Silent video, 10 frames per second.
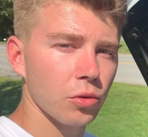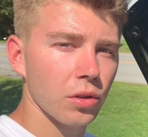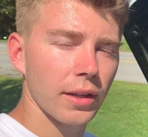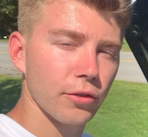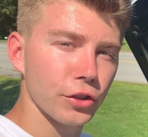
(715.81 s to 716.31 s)

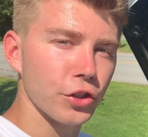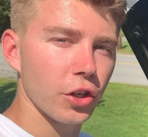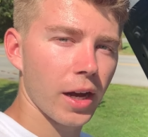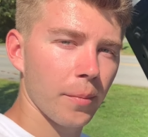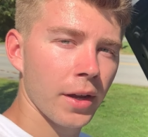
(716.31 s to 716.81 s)
coolant level to
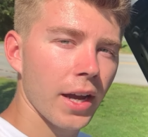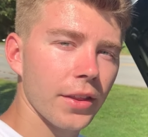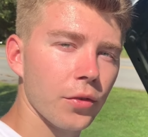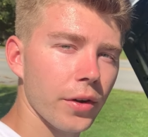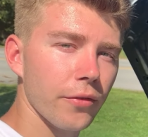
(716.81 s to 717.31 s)
drop,
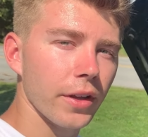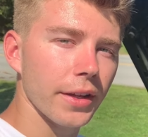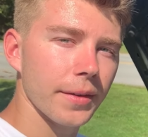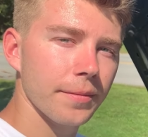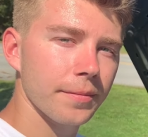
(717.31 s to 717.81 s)
and then refill it.